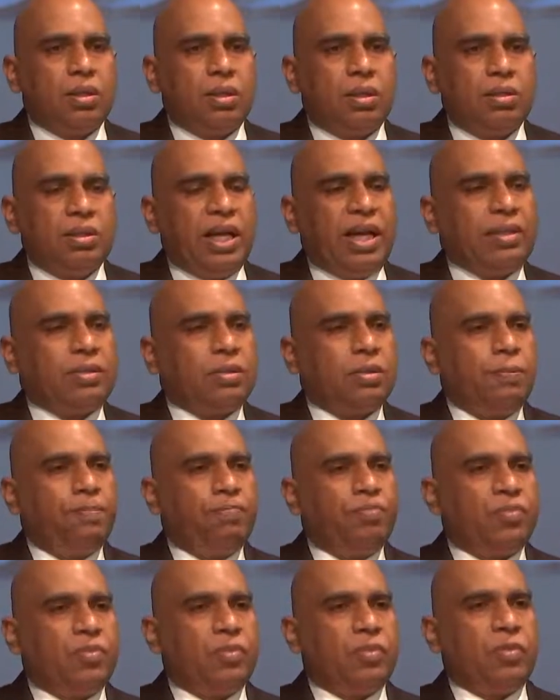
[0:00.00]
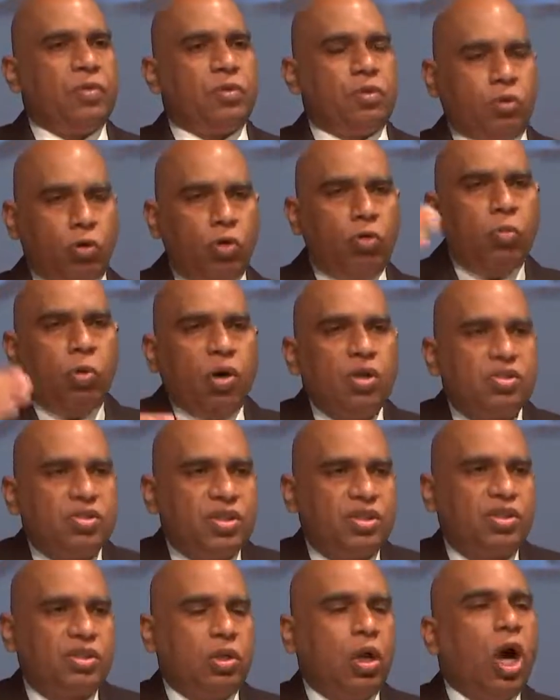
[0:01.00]
that through
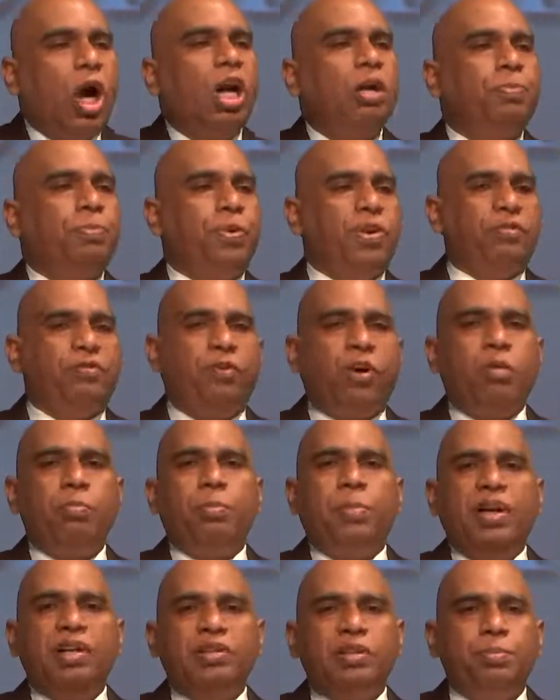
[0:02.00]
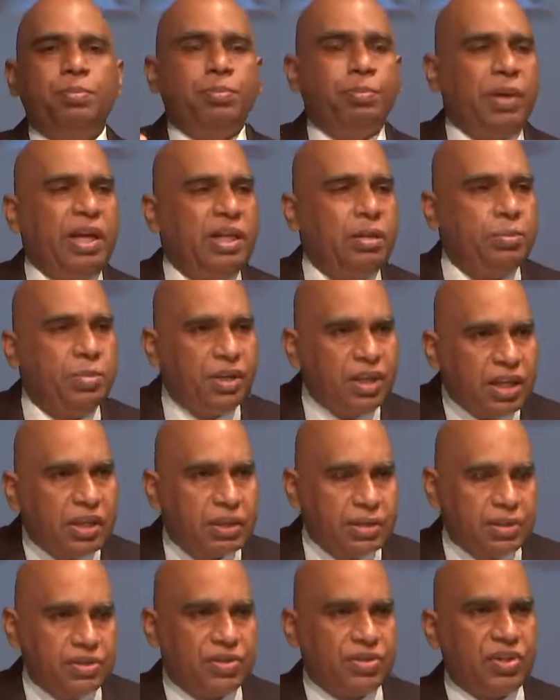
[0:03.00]
Moses, God performed many
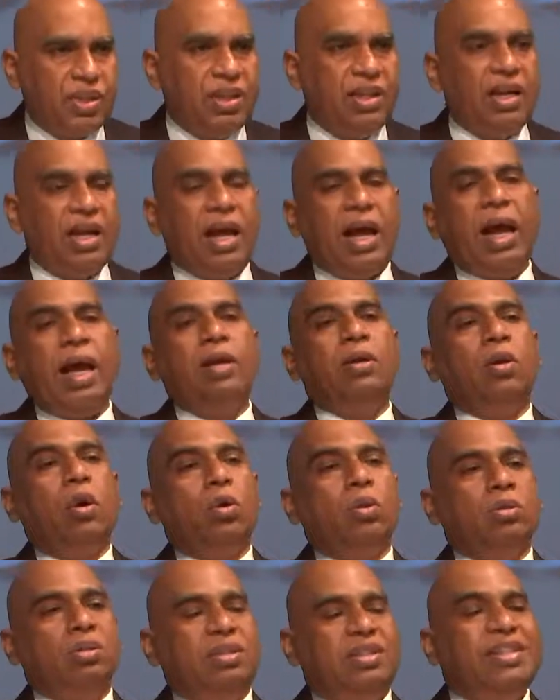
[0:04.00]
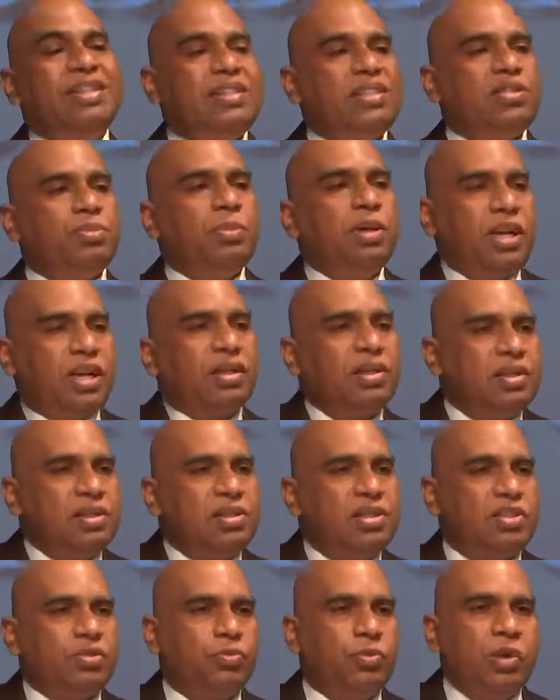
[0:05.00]
miracles. And these
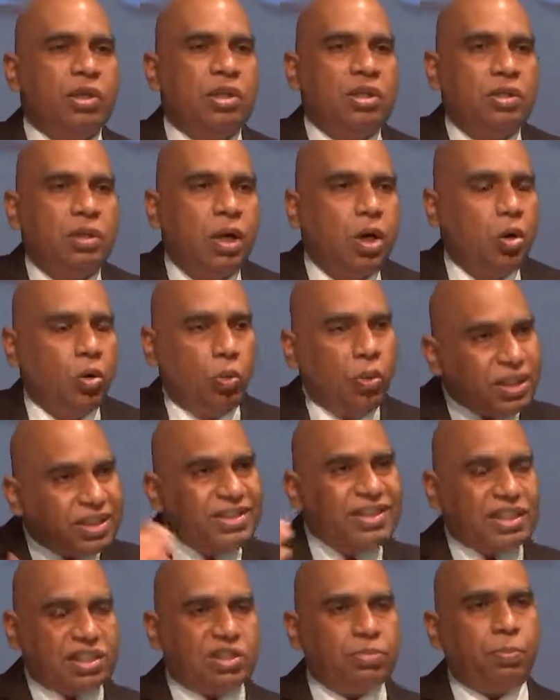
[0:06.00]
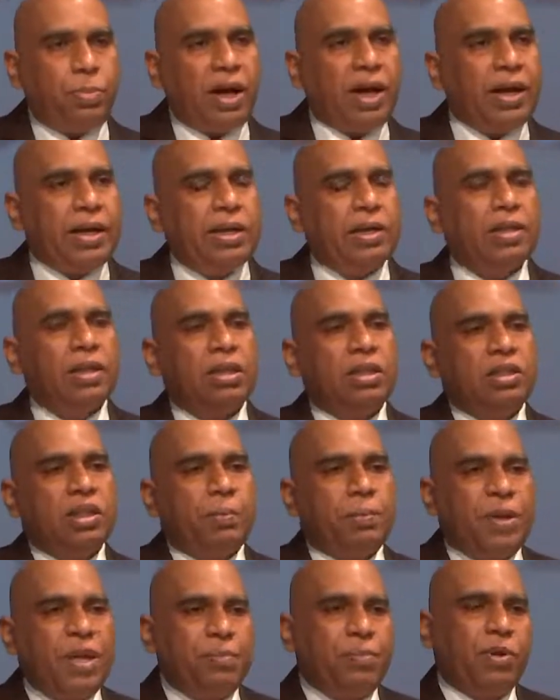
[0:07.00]
miracles were witnessed by the
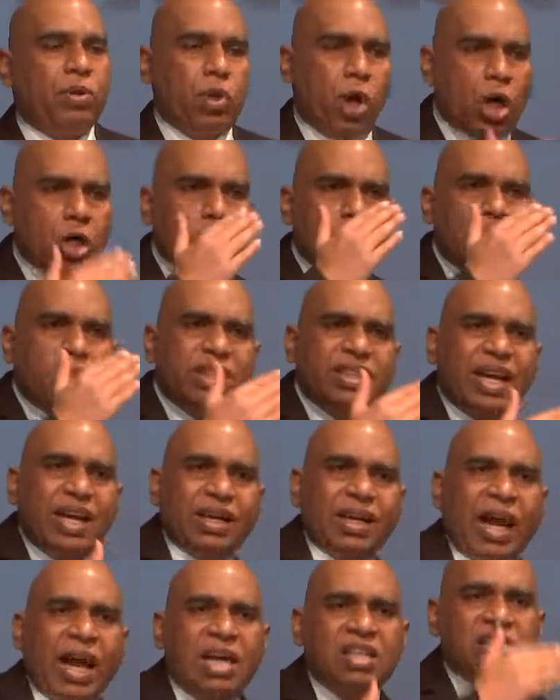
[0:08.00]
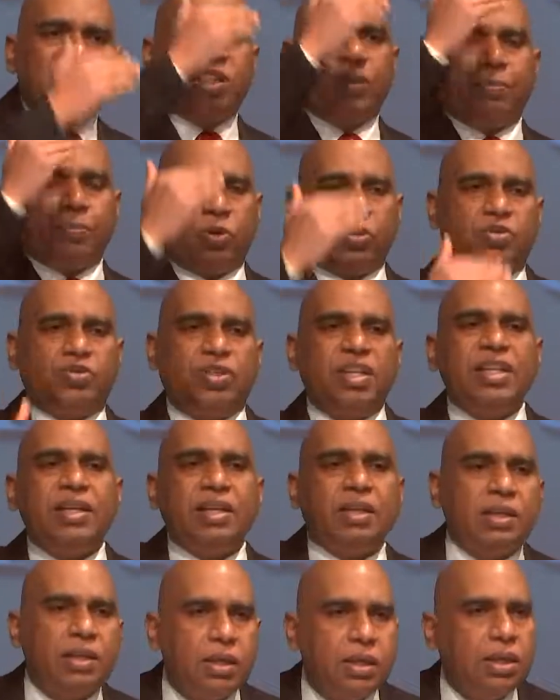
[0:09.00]
people. Not only that, as they
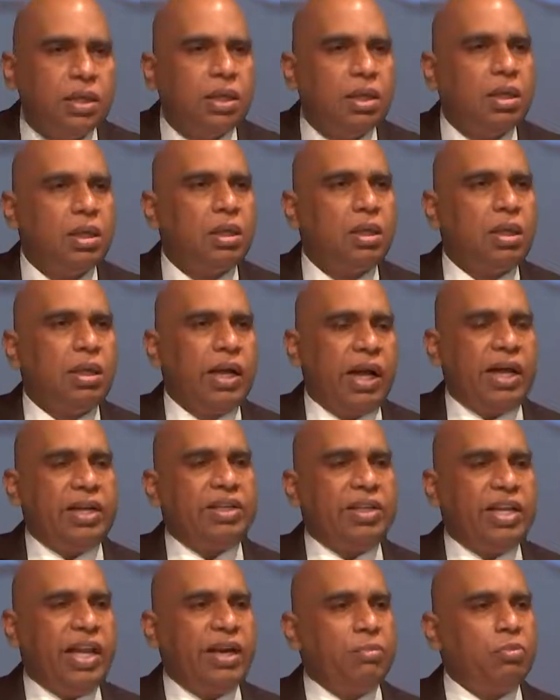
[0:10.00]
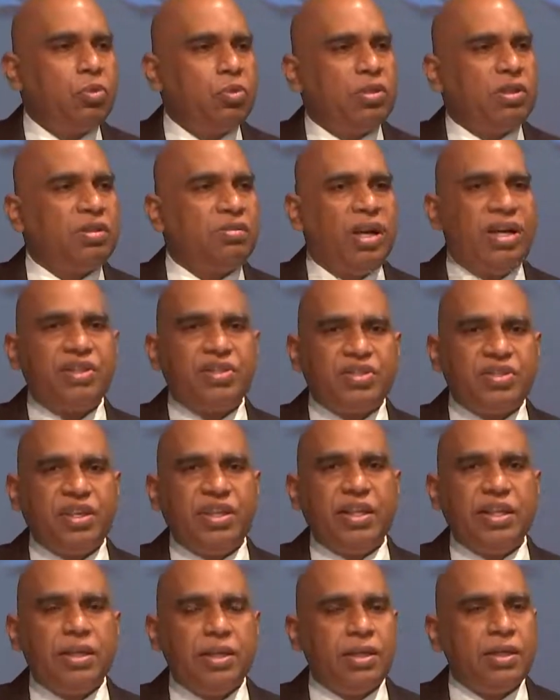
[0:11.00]
proceeded and came to the Red
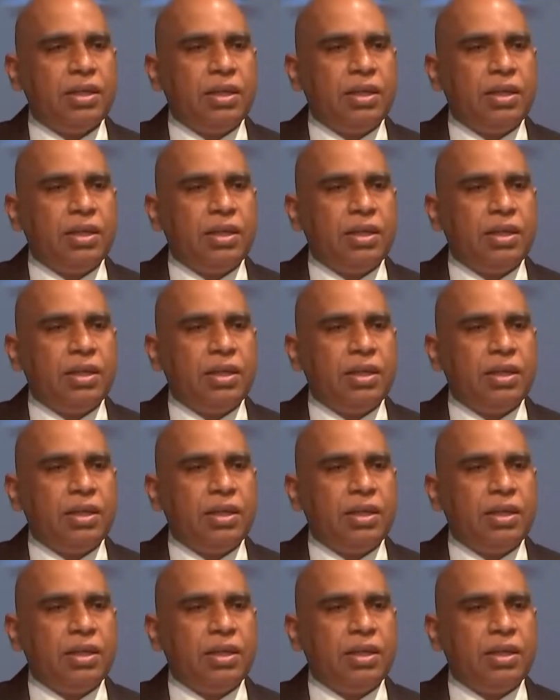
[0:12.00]
Sea,